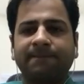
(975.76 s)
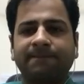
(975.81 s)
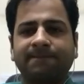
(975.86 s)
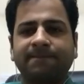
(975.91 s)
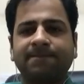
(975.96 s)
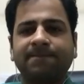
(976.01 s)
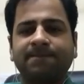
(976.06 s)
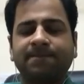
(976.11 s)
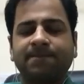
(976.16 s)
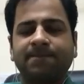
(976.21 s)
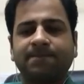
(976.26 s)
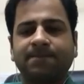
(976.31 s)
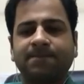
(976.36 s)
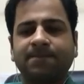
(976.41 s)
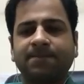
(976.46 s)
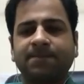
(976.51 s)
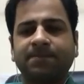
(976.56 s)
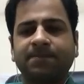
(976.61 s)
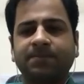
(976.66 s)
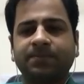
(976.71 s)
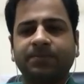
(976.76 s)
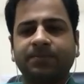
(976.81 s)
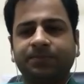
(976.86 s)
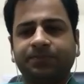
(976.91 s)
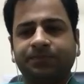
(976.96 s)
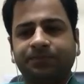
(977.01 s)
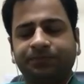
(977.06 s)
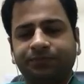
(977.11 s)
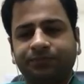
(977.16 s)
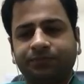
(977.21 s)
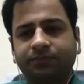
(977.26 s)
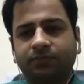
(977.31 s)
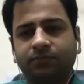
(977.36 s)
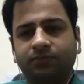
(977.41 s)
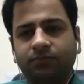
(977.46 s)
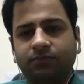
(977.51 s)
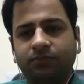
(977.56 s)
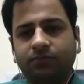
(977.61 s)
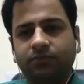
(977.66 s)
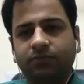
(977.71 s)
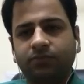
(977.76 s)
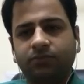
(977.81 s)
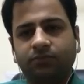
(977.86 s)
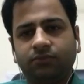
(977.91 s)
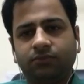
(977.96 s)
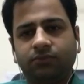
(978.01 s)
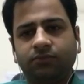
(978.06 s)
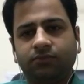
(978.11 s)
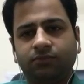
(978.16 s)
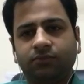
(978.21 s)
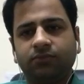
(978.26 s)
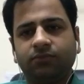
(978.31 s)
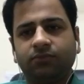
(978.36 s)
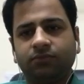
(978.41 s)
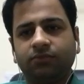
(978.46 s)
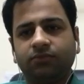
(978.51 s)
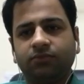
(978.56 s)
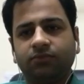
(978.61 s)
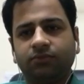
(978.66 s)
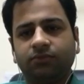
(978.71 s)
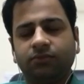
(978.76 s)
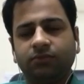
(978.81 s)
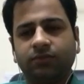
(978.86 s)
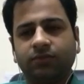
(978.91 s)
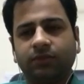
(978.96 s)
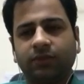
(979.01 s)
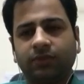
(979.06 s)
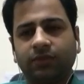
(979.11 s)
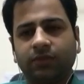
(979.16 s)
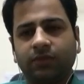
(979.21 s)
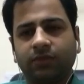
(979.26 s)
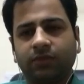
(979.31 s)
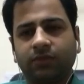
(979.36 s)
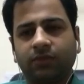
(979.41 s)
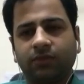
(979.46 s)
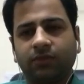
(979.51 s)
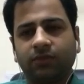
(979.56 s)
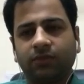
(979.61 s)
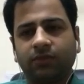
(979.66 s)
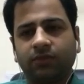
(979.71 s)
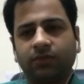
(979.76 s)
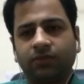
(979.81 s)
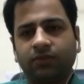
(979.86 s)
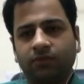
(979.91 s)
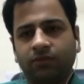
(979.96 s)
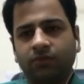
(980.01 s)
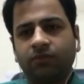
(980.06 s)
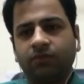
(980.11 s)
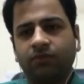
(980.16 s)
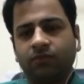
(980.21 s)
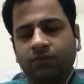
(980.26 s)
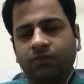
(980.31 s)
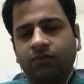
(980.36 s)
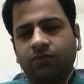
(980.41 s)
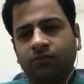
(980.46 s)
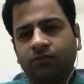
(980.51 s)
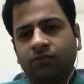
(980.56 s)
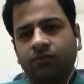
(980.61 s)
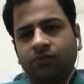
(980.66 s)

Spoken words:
No words are spoken by the person on screen.